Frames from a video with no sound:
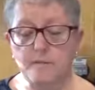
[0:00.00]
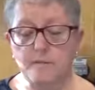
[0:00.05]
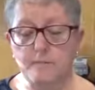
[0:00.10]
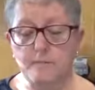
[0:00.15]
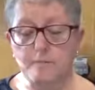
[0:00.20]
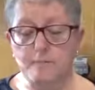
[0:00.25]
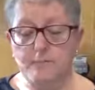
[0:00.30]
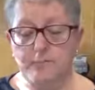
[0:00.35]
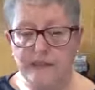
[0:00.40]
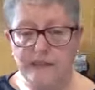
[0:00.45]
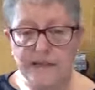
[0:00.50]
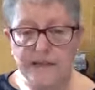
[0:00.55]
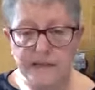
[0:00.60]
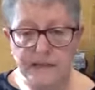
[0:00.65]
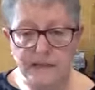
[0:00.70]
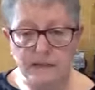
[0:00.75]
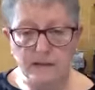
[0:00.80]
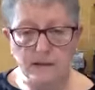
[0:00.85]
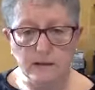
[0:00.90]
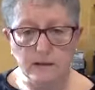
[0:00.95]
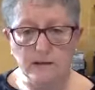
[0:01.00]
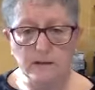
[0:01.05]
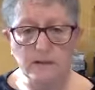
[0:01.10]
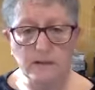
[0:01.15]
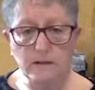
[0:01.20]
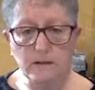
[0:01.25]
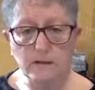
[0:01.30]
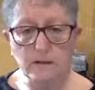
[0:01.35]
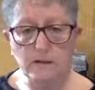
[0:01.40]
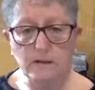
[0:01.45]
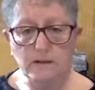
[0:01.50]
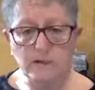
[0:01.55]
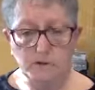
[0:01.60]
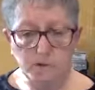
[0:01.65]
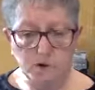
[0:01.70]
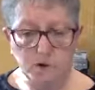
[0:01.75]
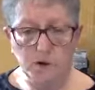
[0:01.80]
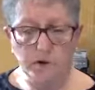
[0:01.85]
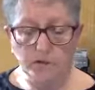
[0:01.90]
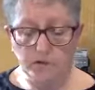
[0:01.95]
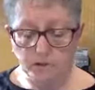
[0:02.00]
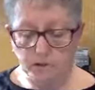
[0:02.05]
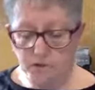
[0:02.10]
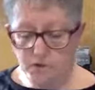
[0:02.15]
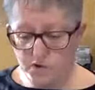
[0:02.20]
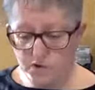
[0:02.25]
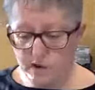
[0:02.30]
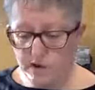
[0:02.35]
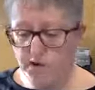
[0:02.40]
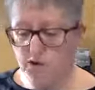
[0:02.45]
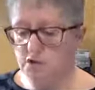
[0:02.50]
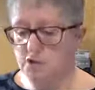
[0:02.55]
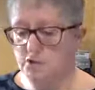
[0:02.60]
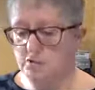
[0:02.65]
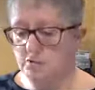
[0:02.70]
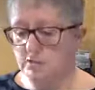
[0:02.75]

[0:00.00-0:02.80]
making dough from scratch,